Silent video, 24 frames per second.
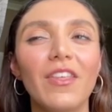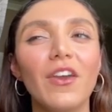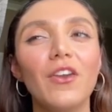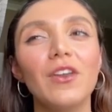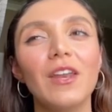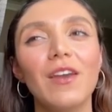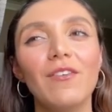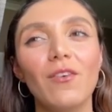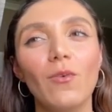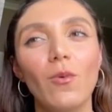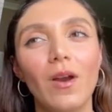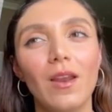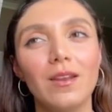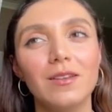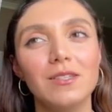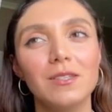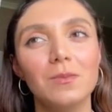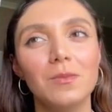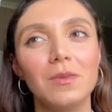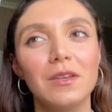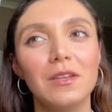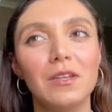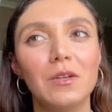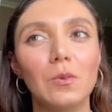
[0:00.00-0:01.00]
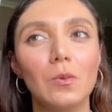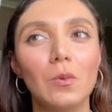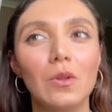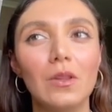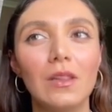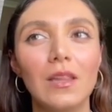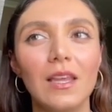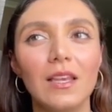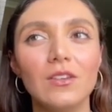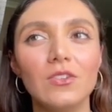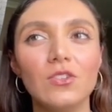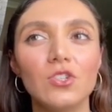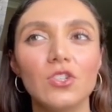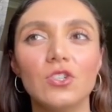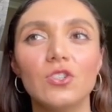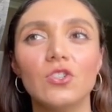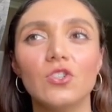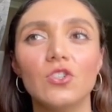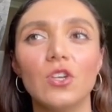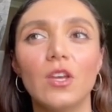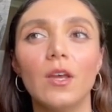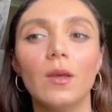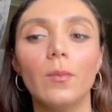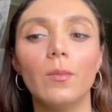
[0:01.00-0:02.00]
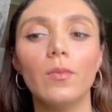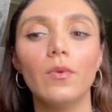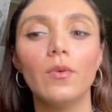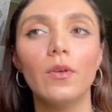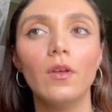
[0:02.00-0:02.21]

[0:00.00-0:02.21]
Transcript: thought you never wanted to be in a relationship. What